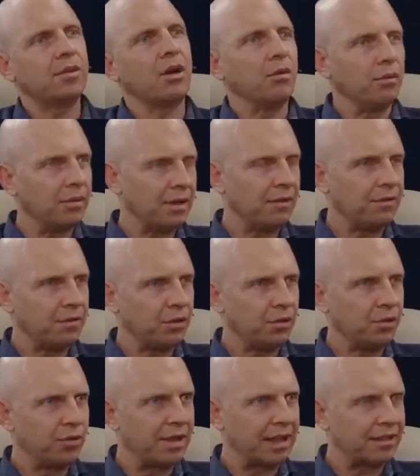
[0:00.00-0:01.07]
So if you
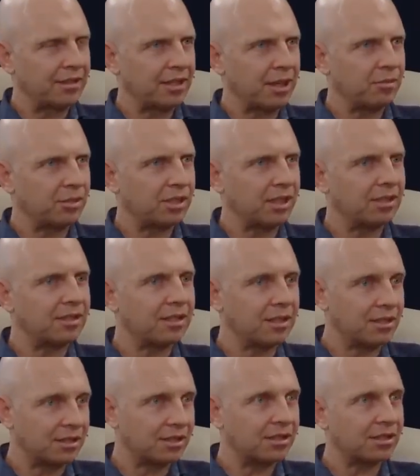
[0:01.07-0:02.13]
do that same
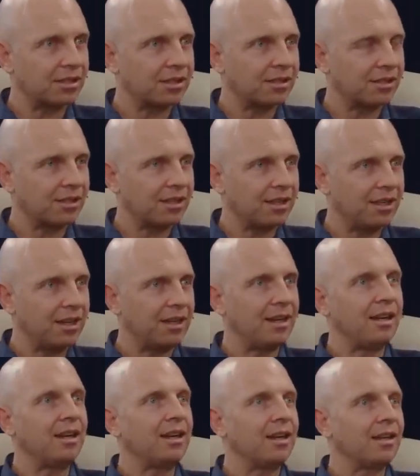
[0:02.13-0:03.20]
sentence
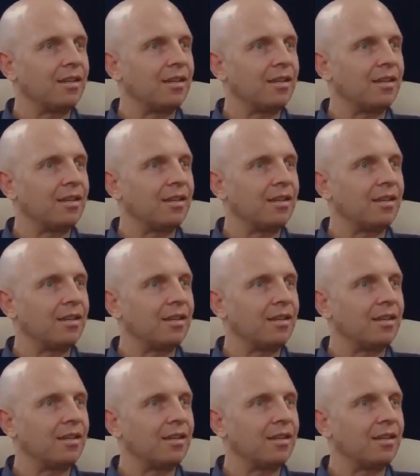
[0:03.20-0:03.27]
in